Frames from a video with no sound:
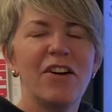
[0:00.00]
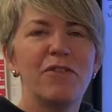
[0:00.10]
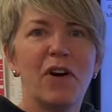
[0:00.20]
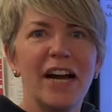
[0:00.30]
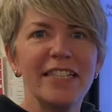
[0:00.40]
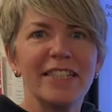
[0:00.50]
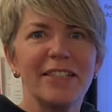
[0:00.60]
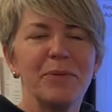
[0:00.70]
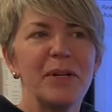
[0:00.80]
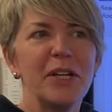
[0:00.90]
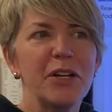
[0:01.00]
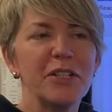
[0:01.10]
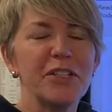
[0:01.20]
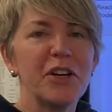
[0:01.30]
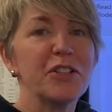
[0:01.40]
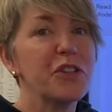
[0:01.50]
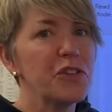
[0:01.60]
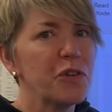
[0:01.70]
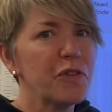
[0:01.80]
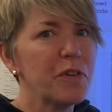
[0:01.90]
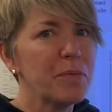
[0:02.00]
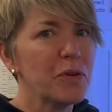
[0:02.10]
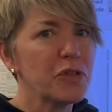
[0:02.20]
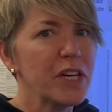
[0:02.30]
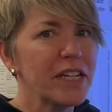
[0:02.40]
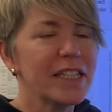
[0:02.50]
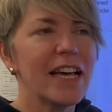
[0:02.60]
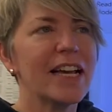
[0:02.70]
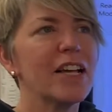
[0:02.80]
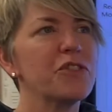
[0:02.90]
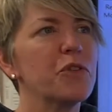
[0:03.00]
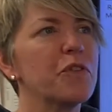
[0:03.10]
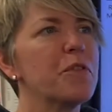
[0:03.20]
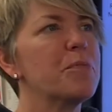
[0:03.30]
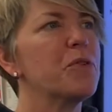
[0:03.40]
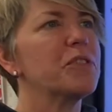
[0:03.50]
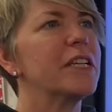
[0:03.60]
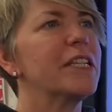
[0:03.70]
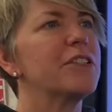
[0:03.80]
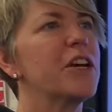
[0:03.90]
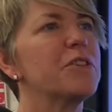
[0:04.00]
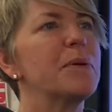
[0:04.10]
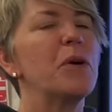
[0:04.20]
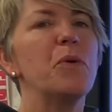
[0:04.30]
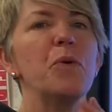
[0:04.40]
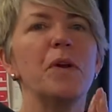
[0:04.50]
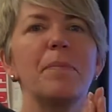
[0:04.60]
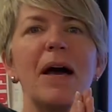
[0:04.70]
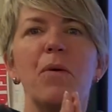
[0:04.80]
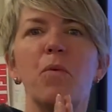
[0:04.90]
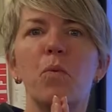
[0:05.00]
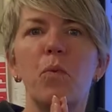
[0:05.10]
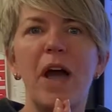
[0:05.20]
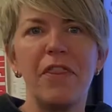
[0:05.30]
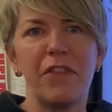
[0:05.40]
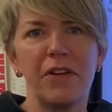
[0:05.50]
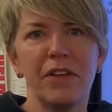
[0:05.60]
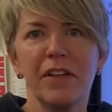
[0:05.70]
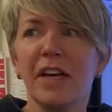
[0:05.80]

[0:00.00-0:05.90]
right, we're going to start a geography project and our geography project is going to be all about weather.